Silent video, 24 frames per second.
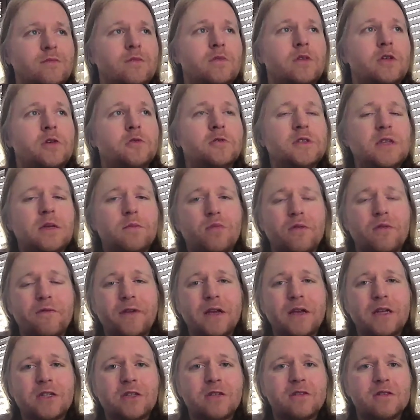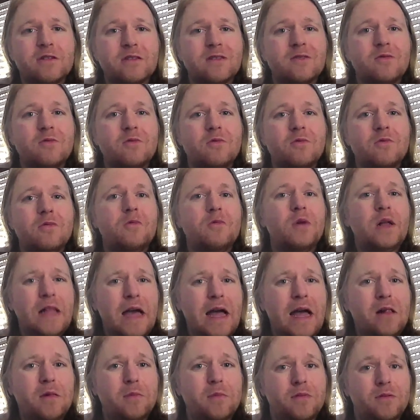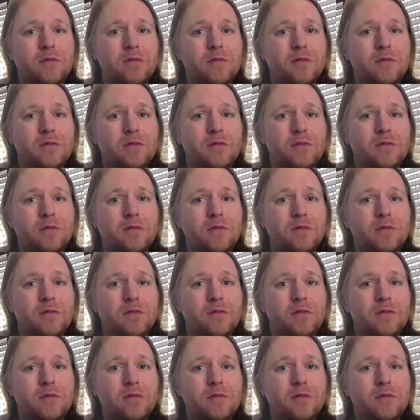Using professionals will help.